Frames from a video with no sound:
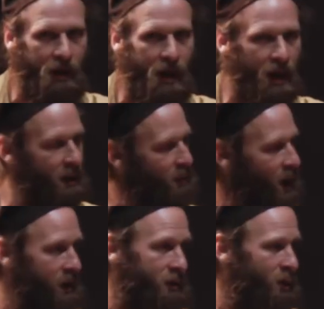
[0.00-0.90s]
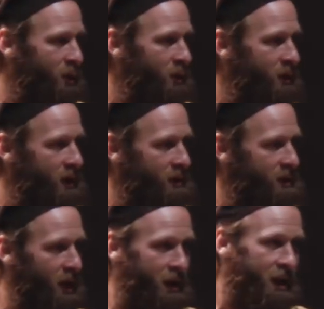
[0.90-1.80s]
and bought an oud and
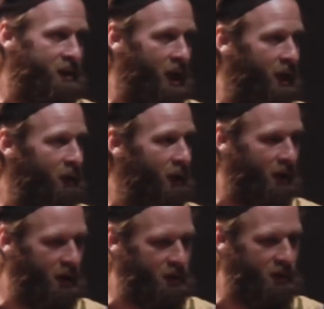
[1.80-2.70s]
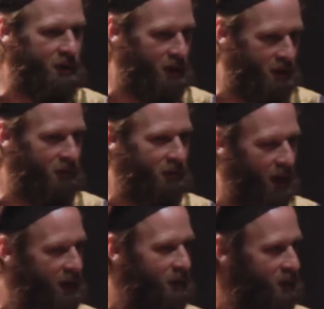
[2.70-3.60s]
started hitchhiking around the country and
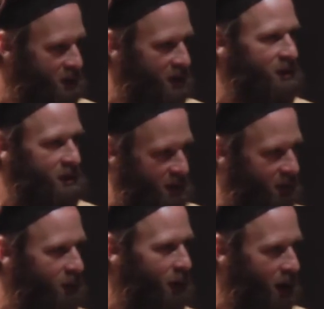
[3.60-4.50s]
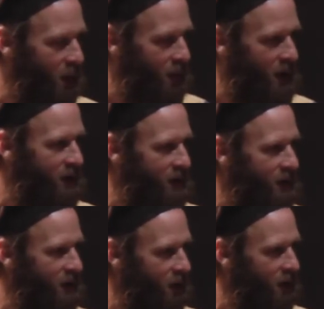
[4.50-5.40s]
finding musicians everywhere I went
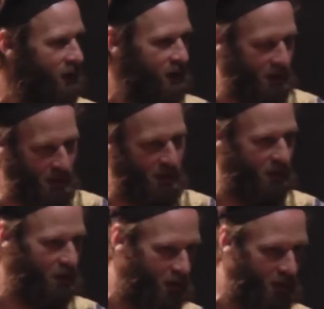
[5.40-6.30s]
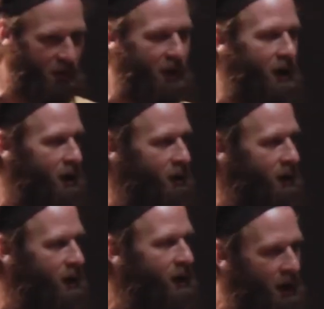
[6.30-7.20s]
and learning here, learning there,
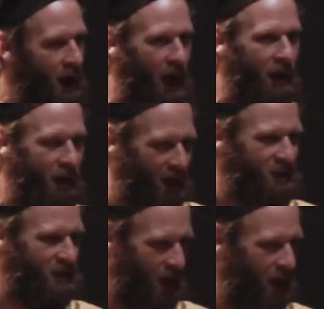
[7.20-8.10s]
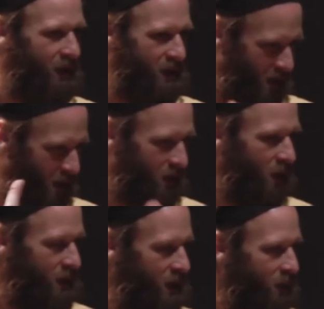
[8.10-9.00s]
learning. And then I just kind of started
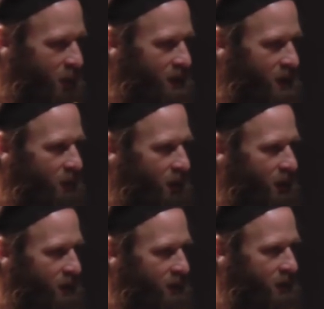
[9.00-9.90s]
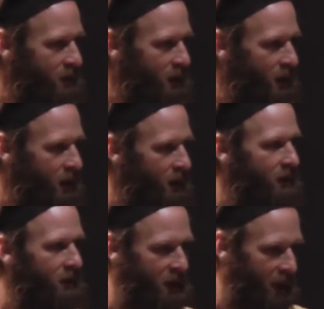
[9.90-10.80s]
going deeper and deeper into the
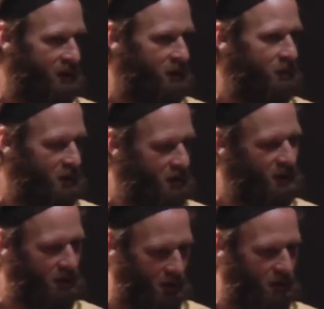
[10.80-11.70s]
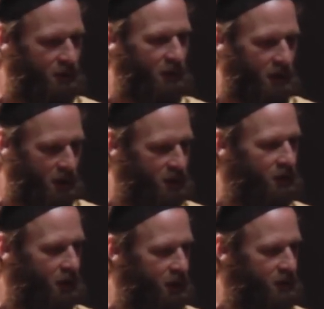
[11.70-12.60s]
the classical music, the the
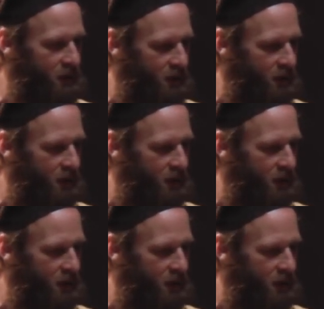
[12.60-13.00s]
Turkish,